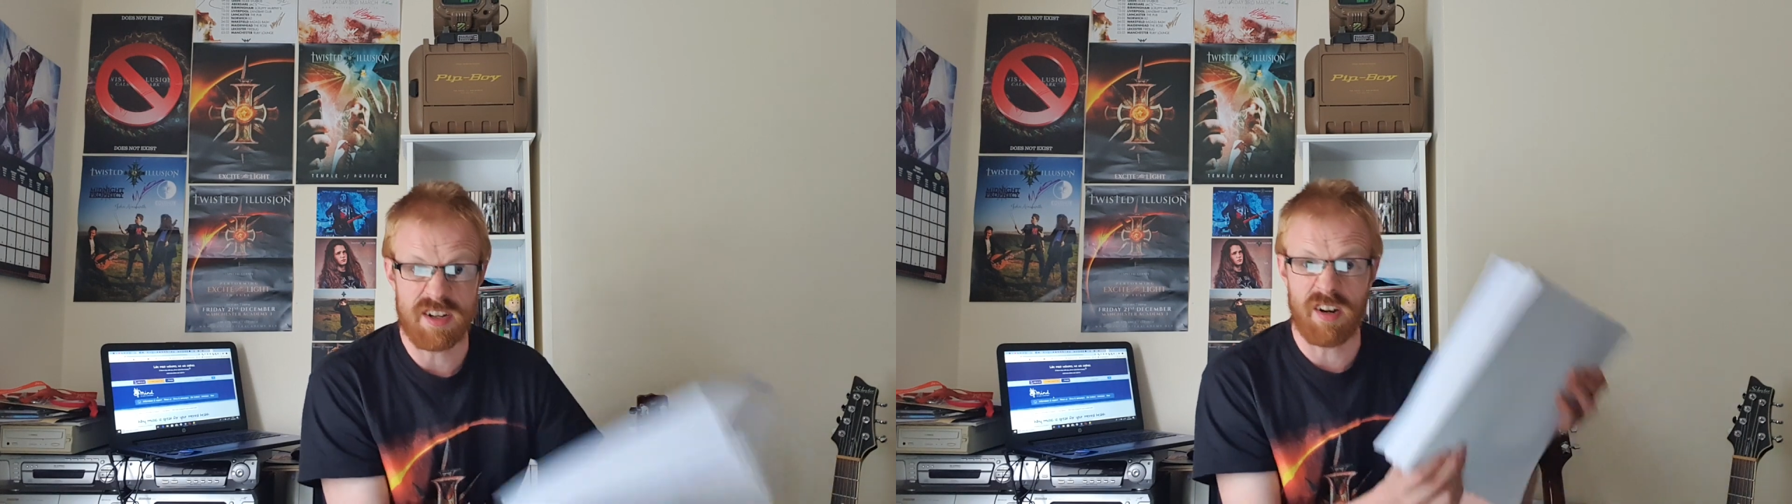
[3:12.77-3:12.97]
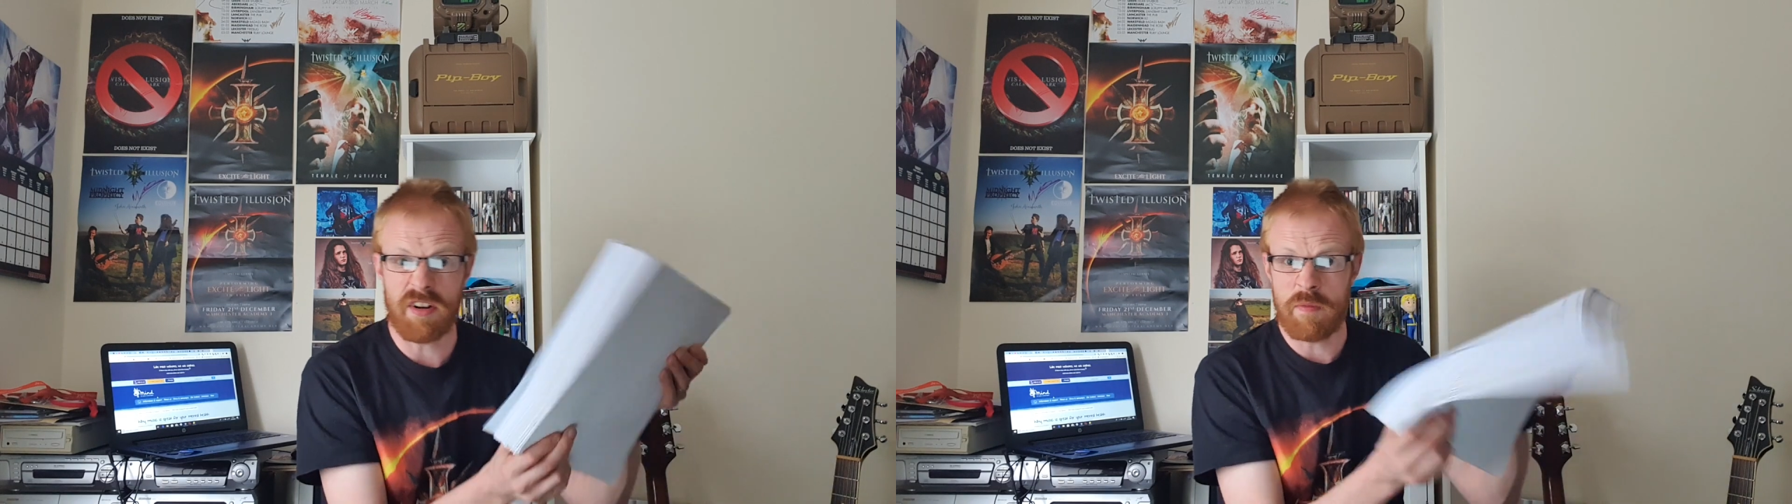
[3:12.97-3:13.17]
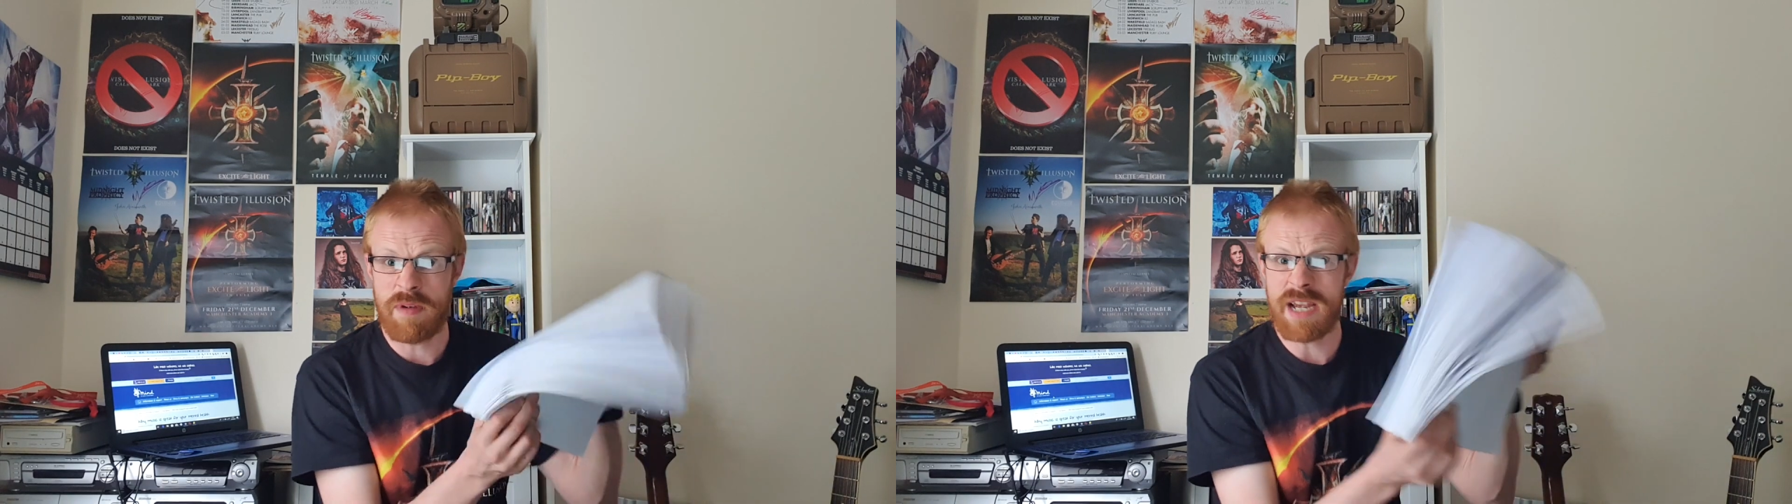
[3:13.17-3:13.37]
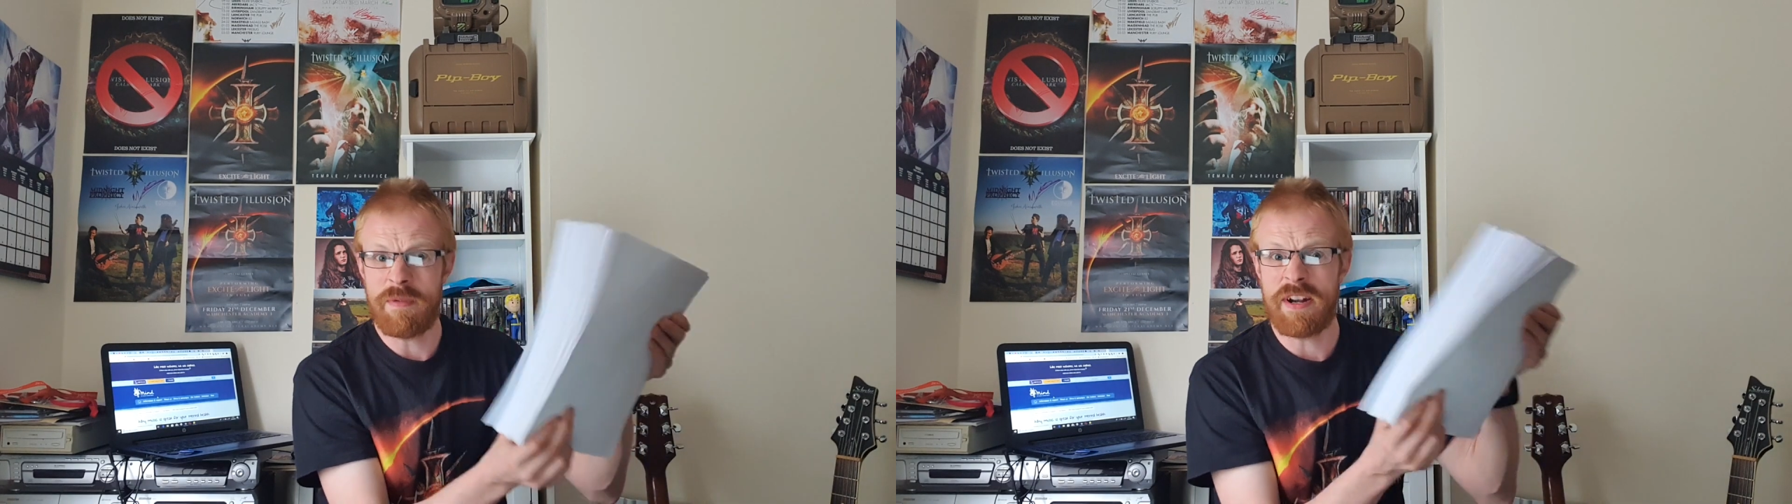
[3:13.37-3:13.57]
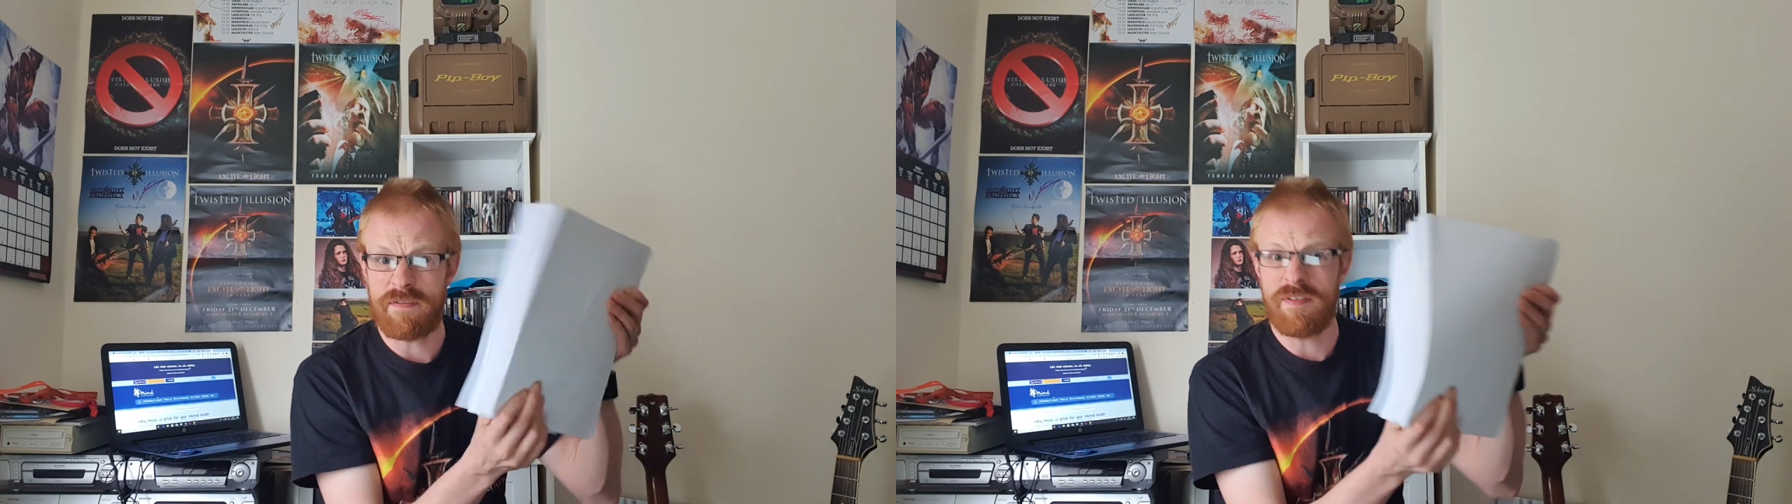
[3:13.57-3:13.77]
a lot of paper
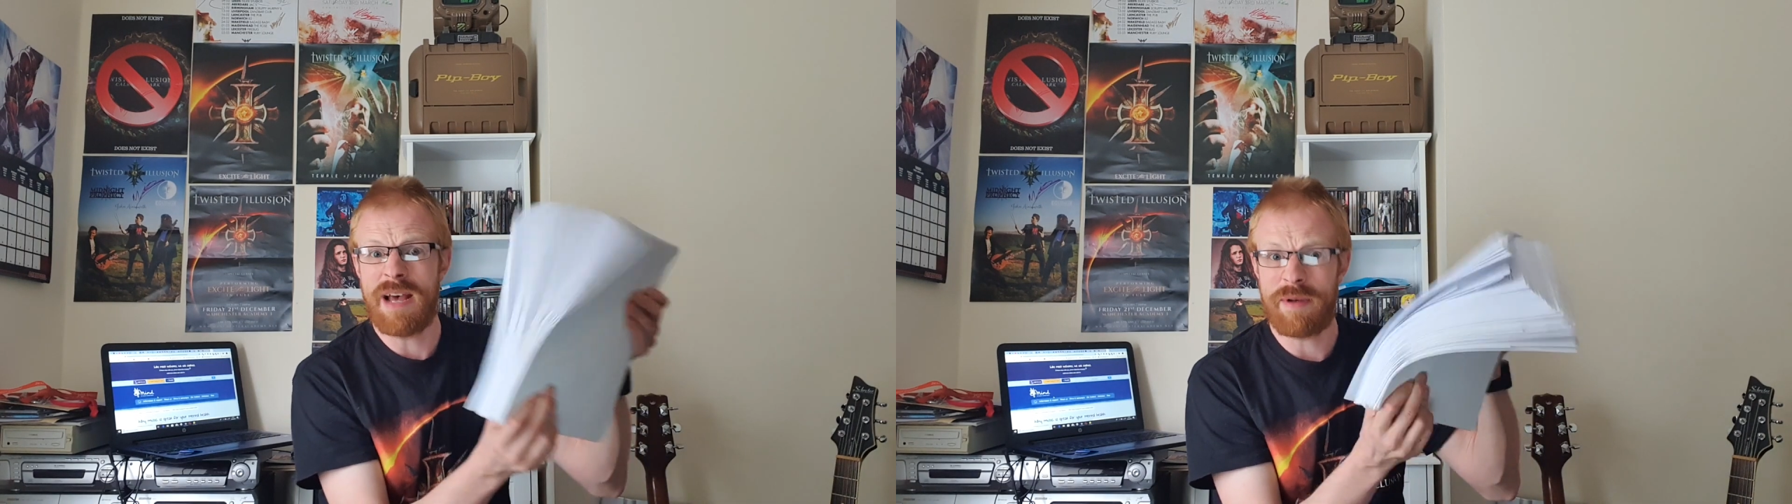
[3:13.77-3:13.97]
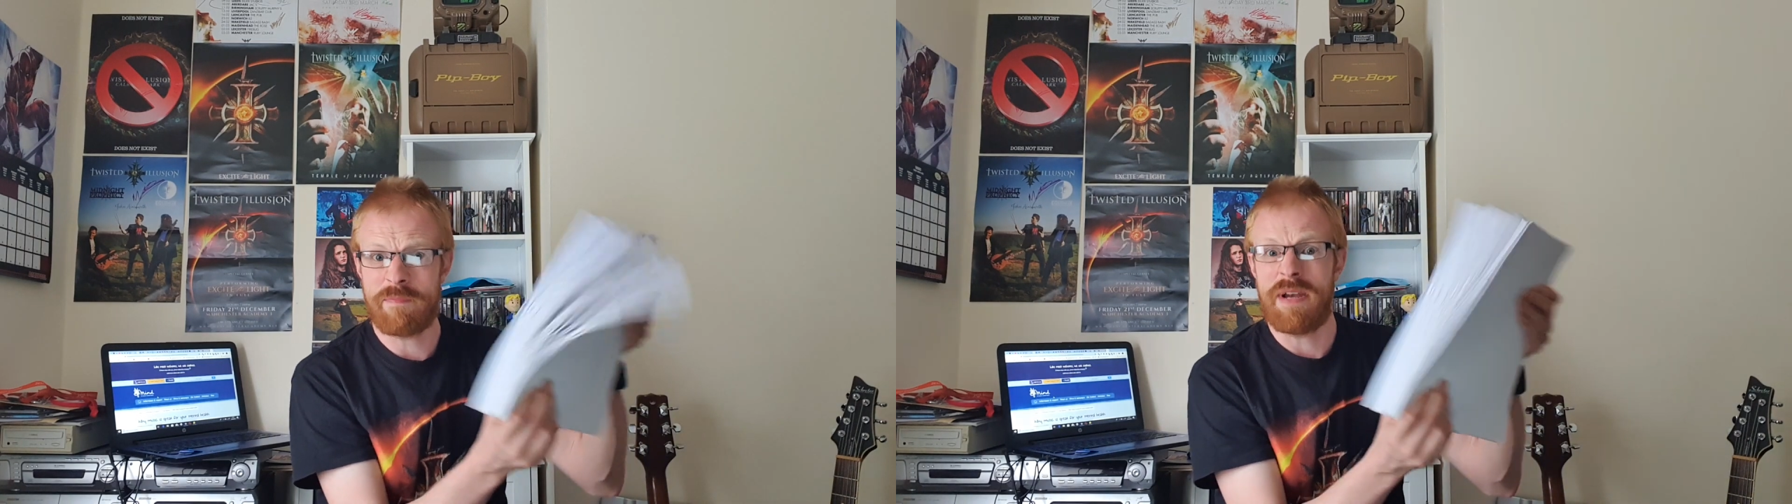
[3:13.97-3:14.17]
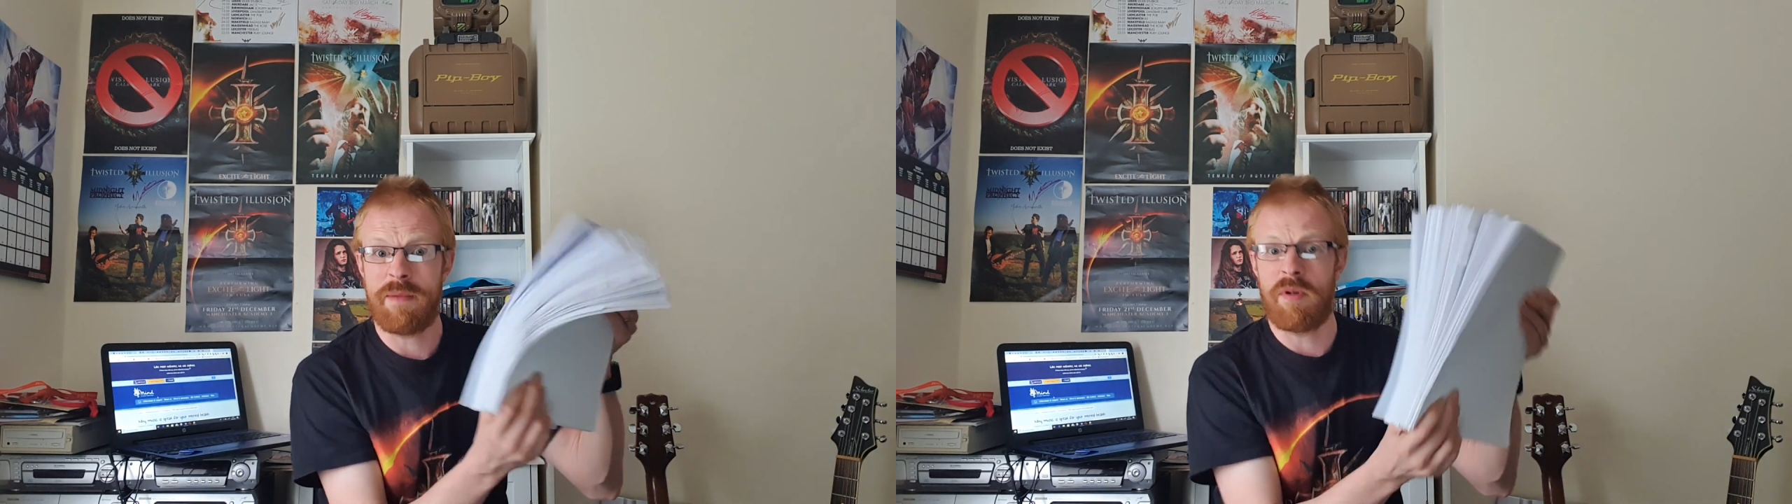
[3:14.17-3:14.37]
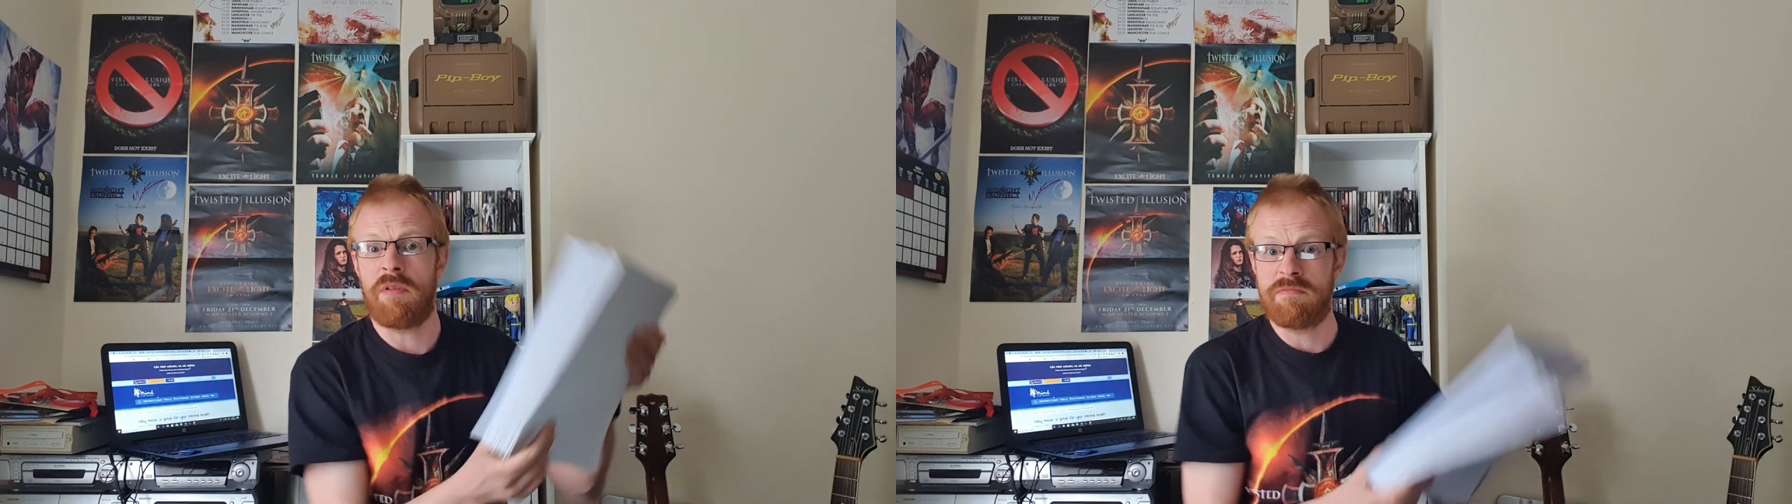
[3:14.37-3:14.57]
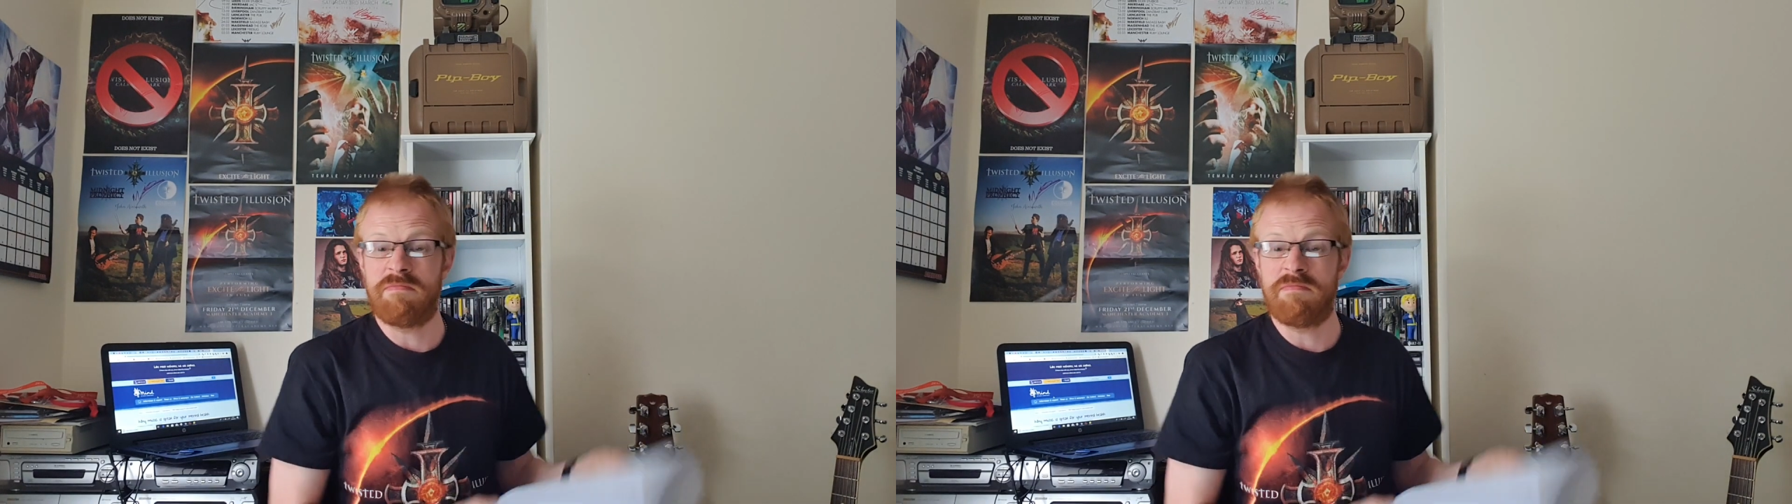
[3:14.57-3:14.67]
to flap at people.